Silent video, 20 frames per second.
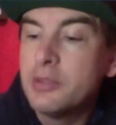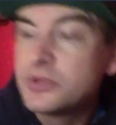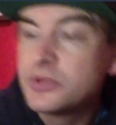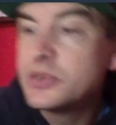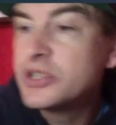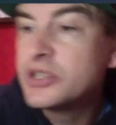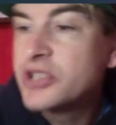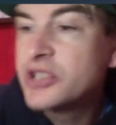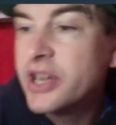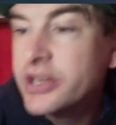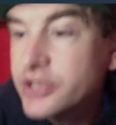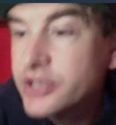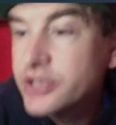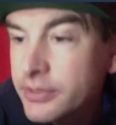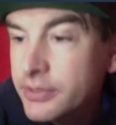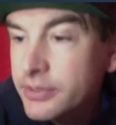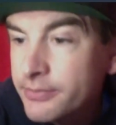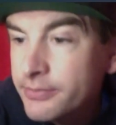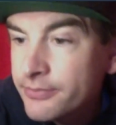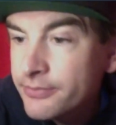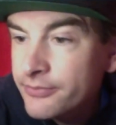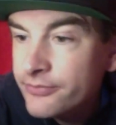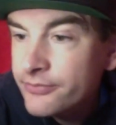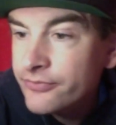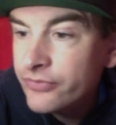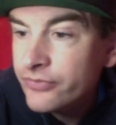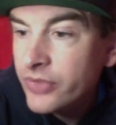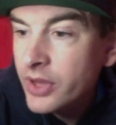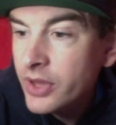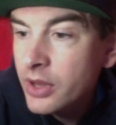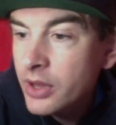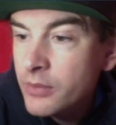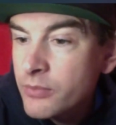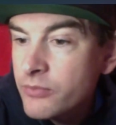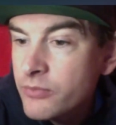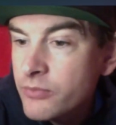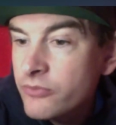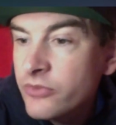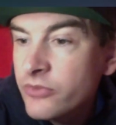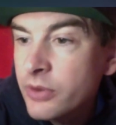between changing
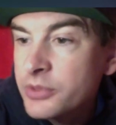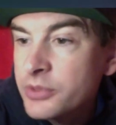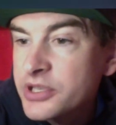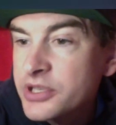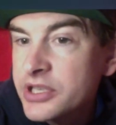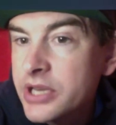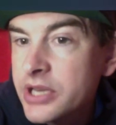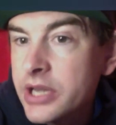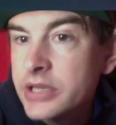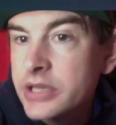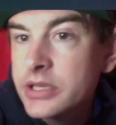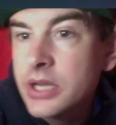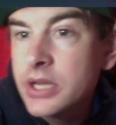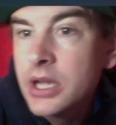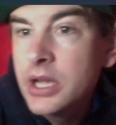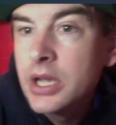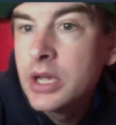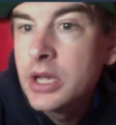rubbishy days.